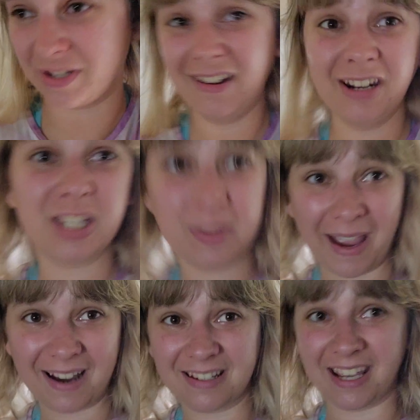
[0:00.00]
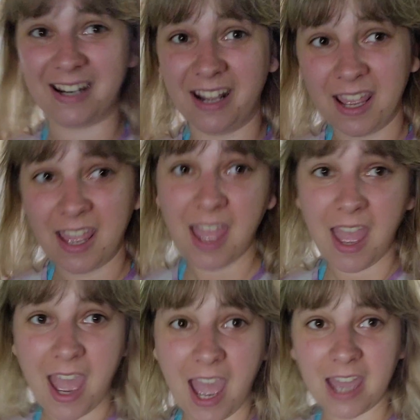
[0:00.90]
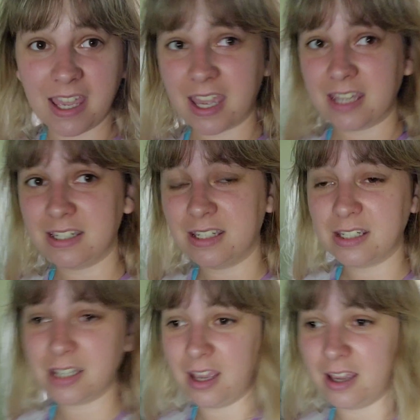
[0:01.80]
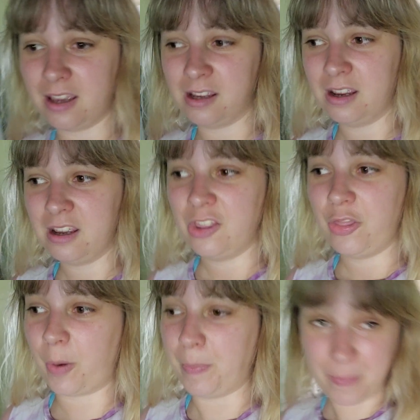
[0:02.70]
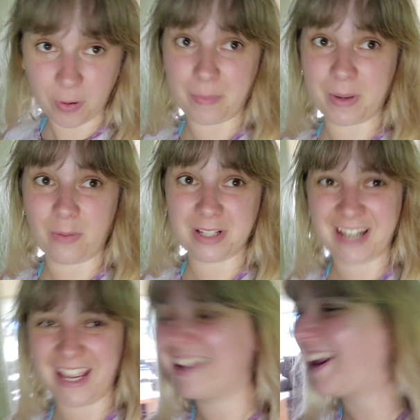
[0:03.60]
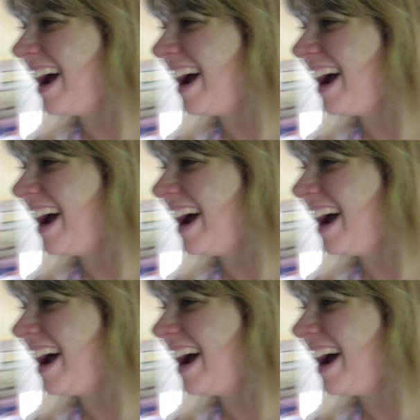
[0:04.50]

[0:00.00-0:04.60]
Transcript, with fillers: was unexpected and there are people coming over tonight and